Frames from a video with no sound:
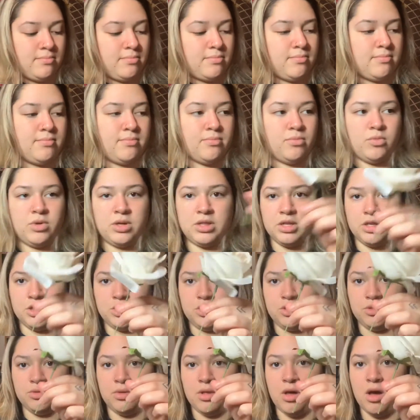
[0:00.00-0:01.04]
when they're
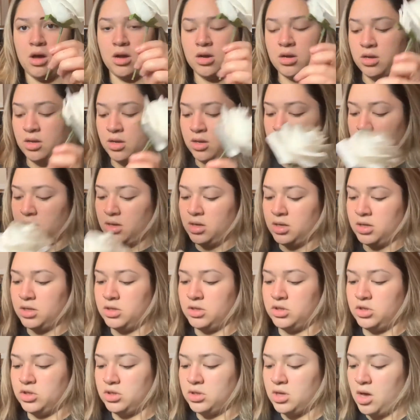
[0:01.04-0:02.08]
too long.
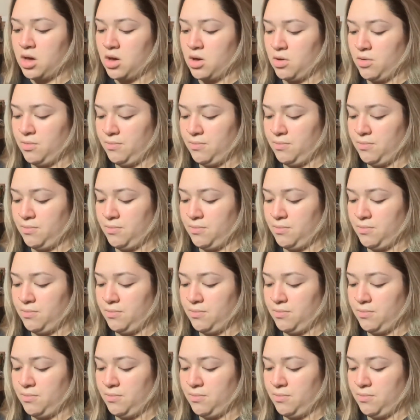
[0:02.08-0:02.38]
So